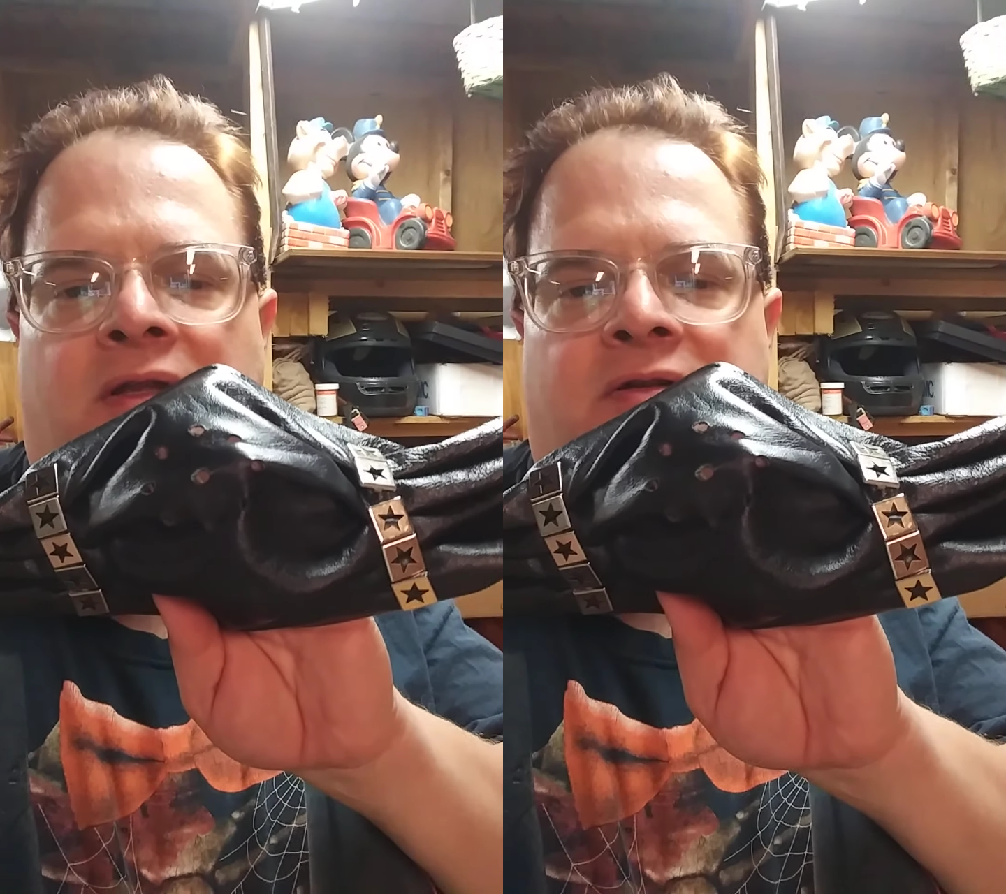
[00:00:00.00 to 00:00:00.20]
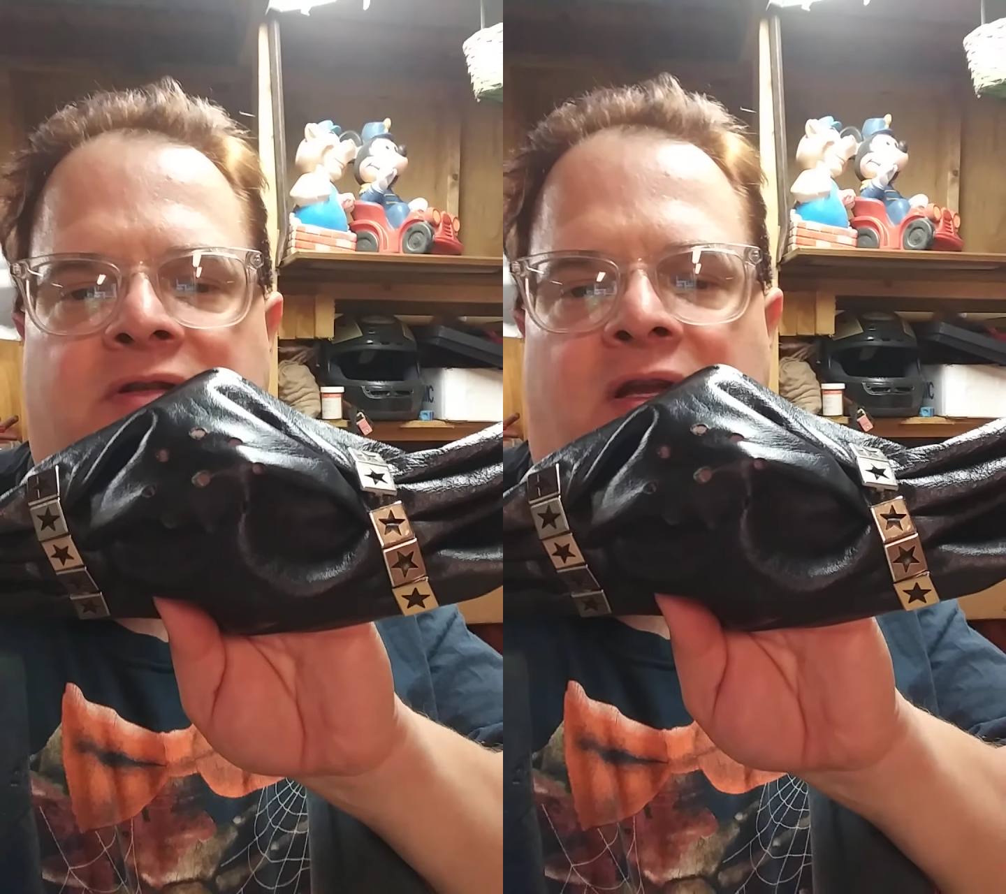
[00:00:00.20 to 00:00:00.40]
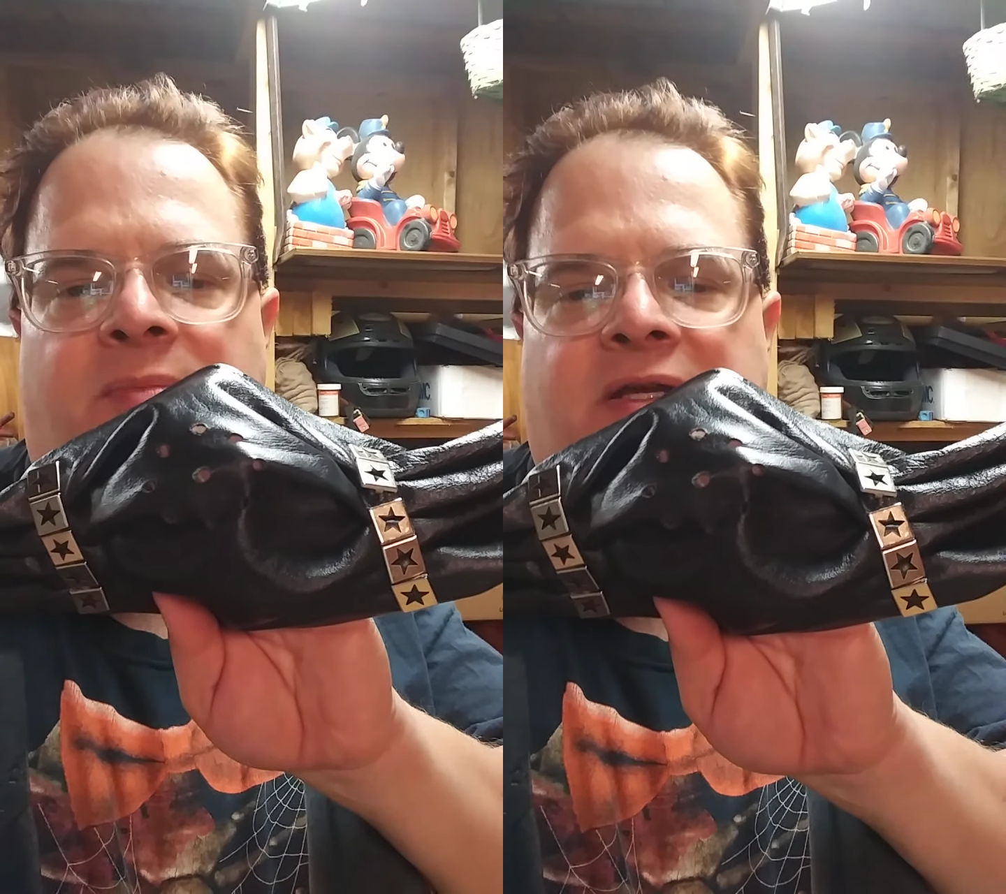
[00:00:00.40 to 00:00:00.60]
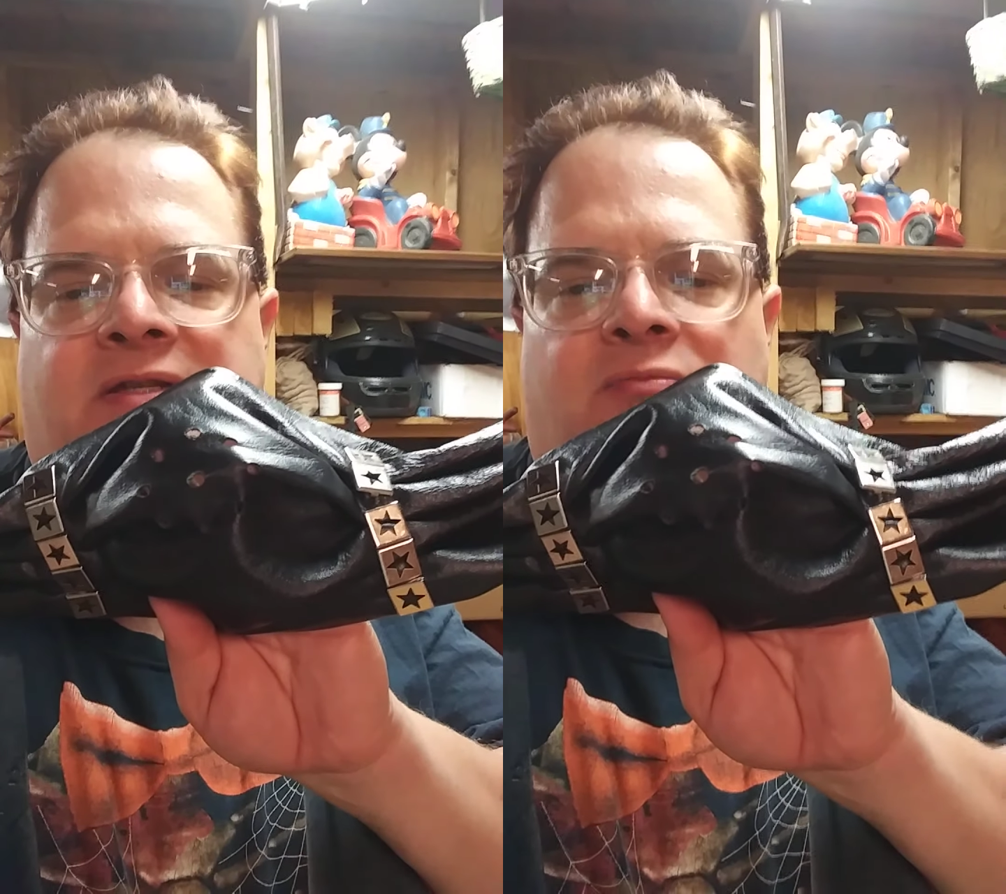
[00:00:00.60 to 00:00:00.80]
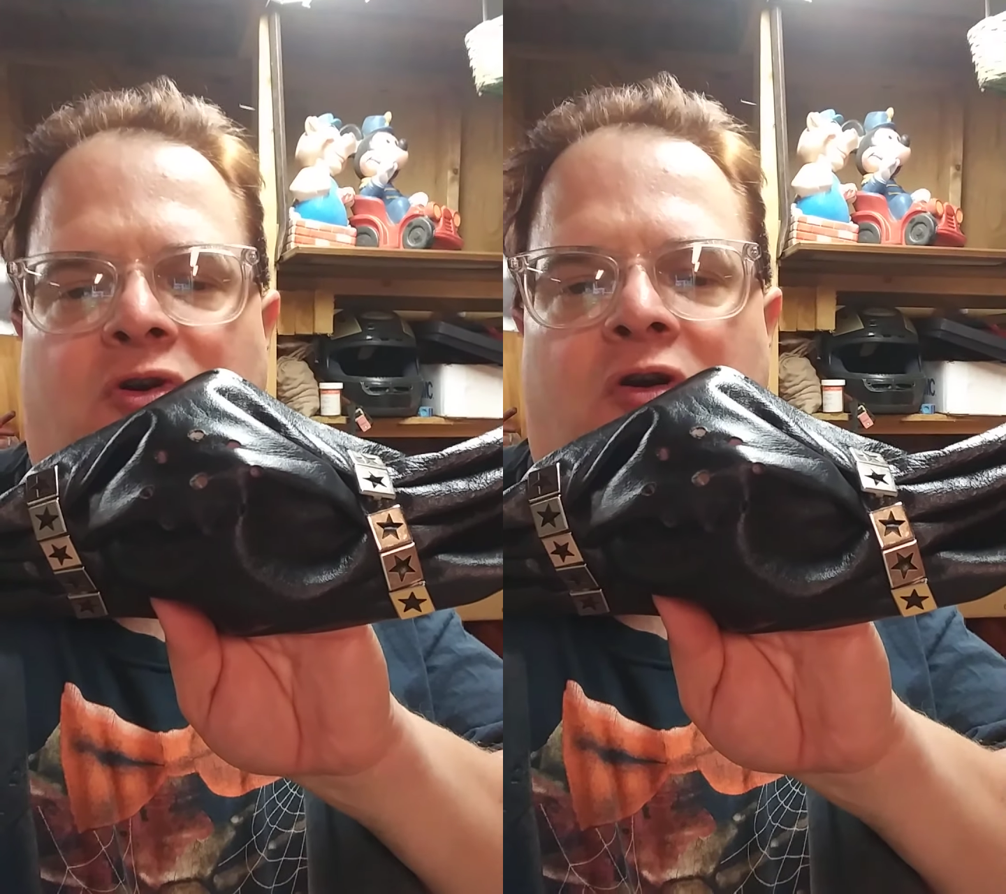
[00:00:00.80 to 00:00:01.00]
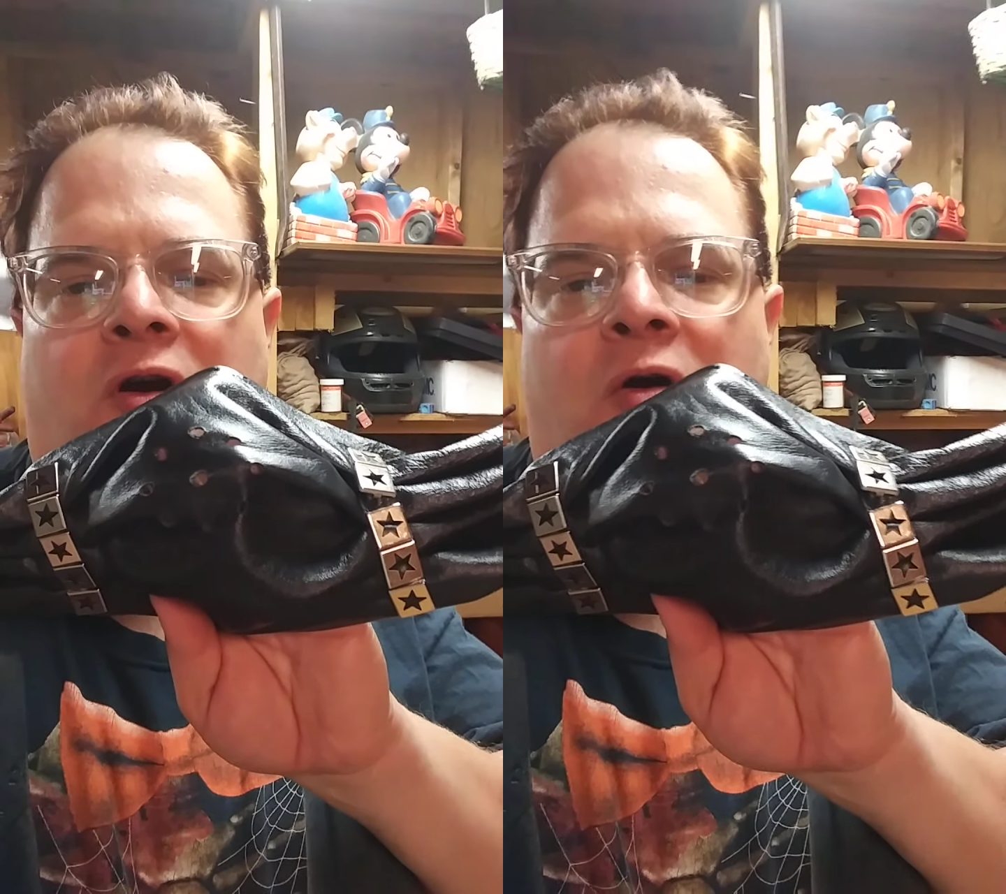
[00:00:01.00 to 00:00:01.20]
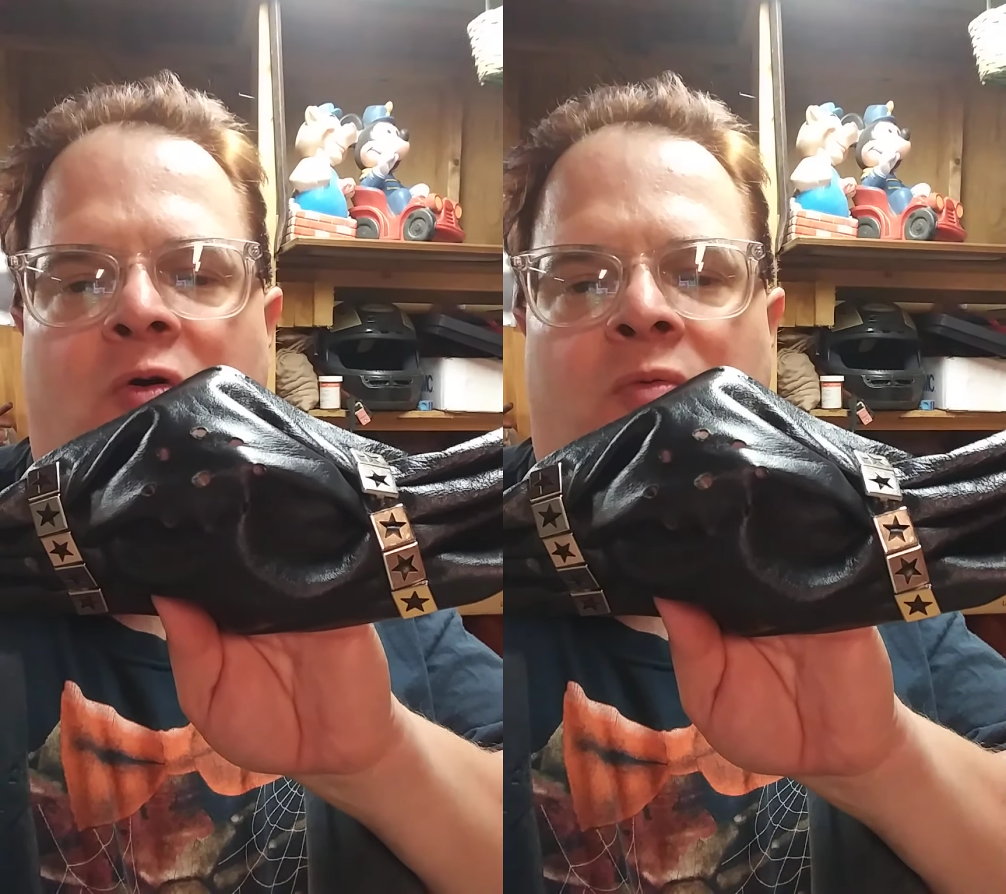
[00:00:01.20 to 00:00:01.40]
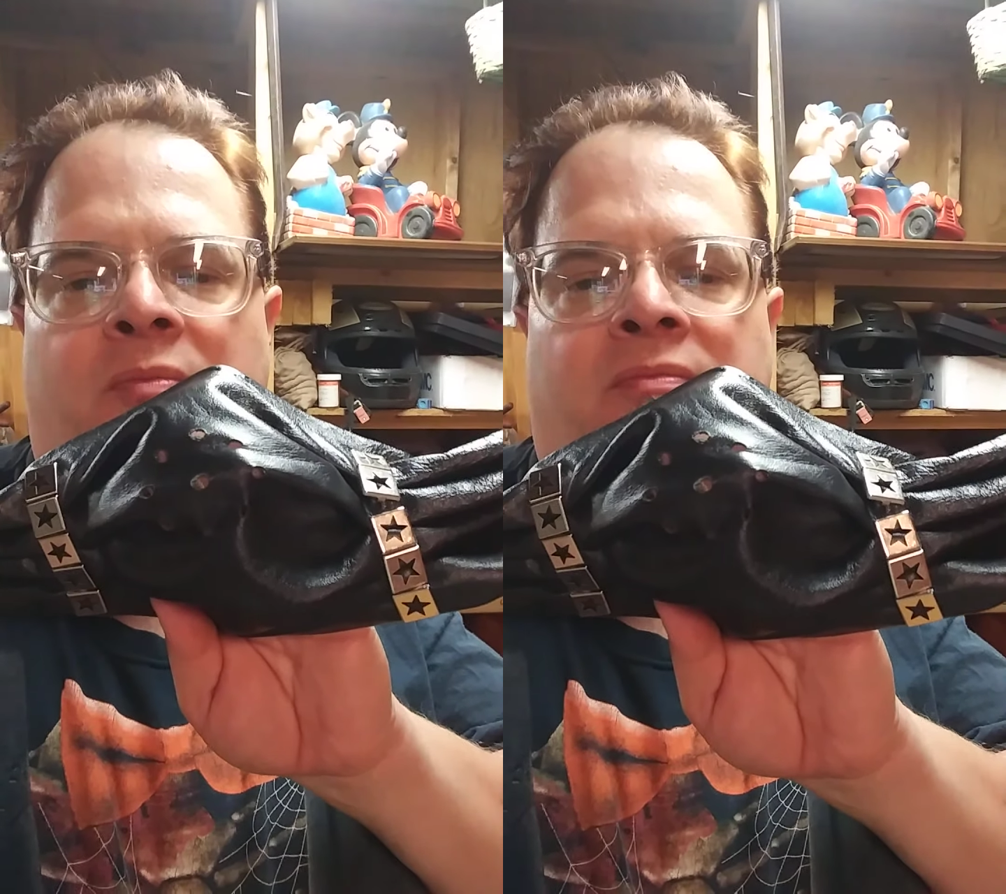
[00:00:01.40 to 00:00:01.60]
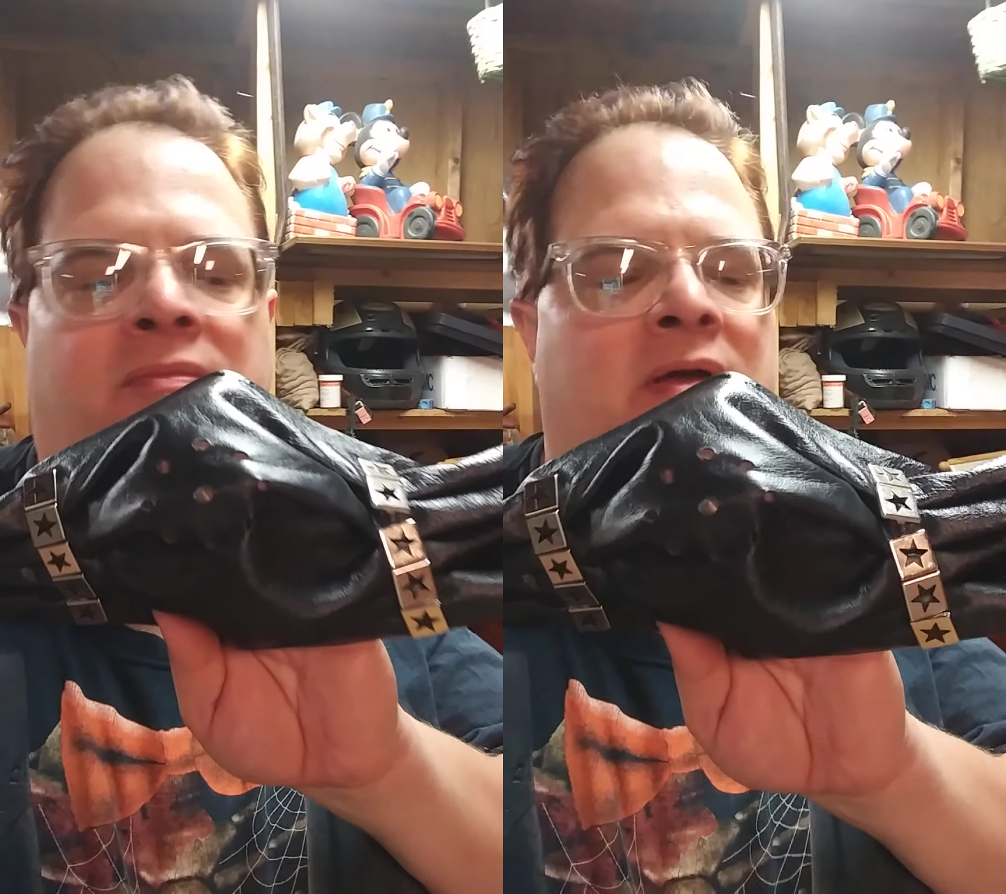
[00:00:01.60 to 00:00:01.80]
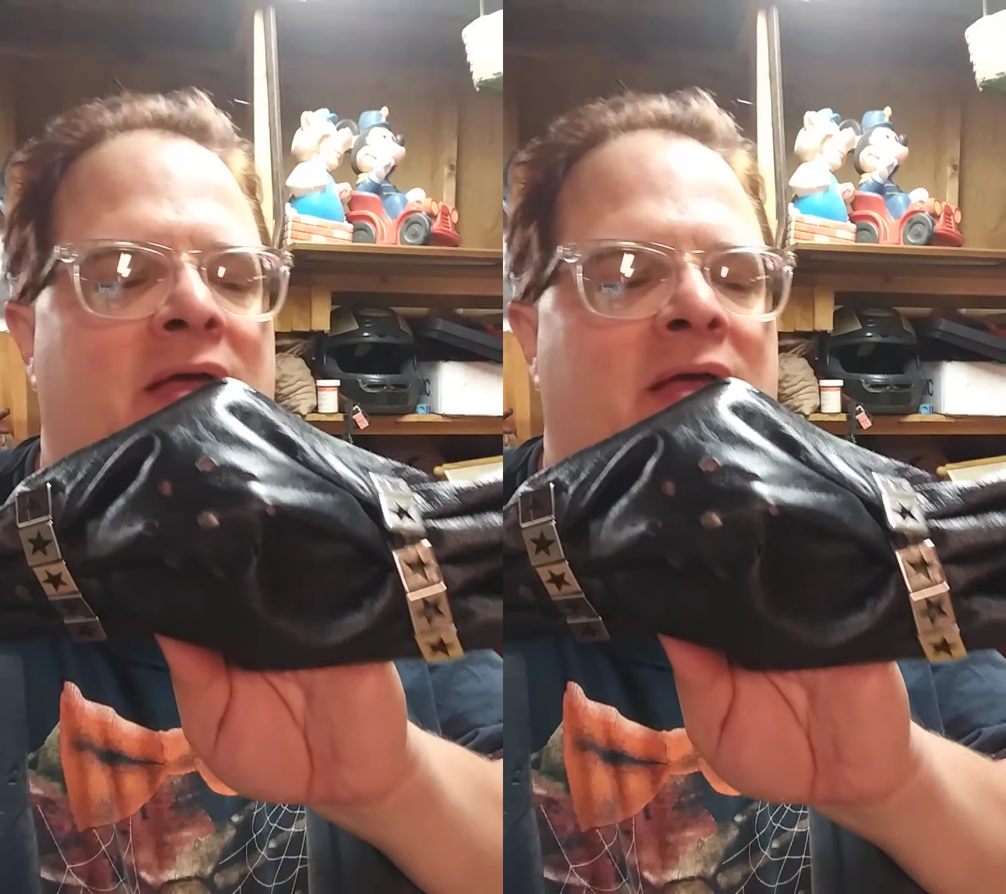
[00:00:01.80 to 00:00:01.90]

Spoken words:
There's going to be some chrome